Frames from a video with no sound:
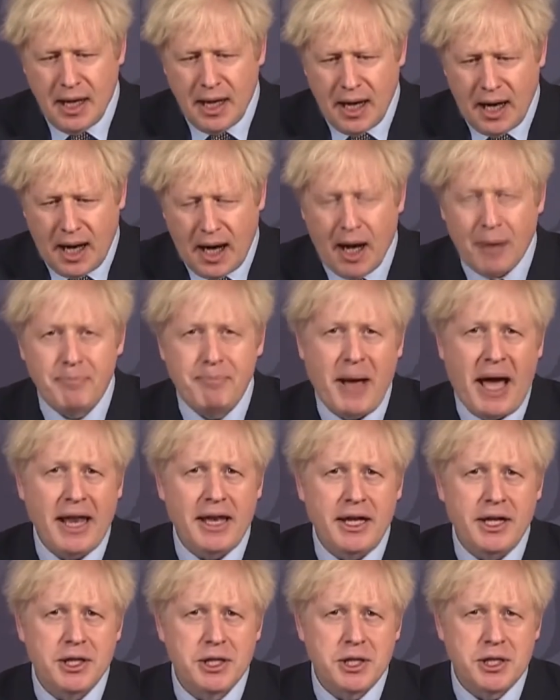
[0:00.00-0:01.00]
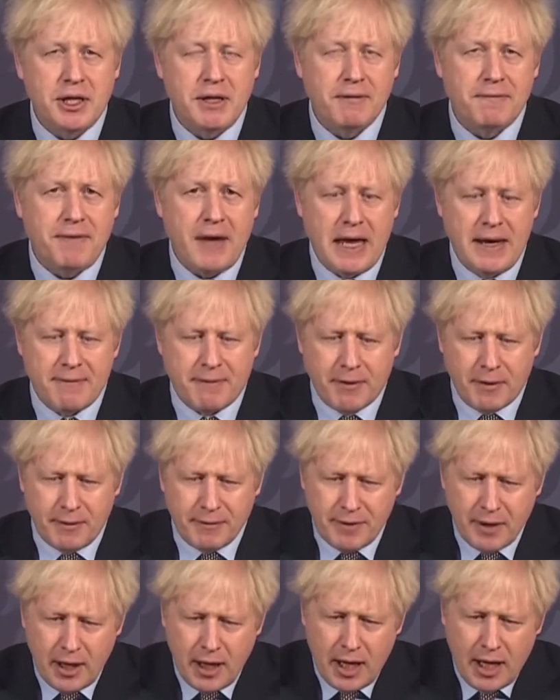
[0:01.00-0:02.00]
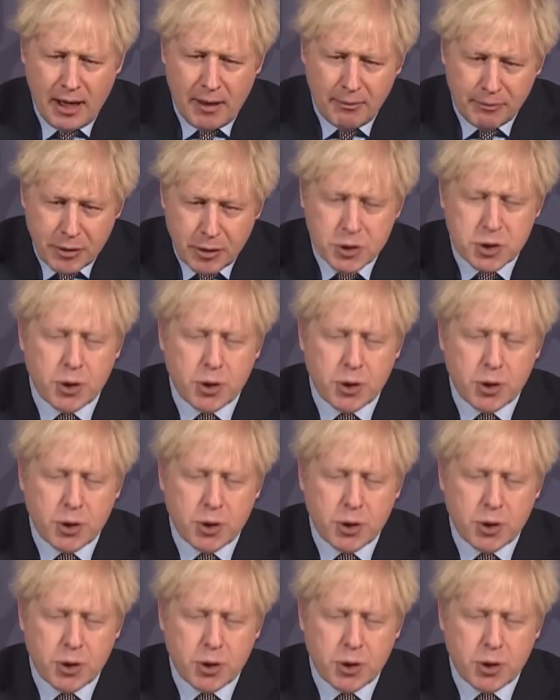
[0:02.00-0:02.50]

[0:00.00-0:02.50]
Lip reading: are banished in favor of mutual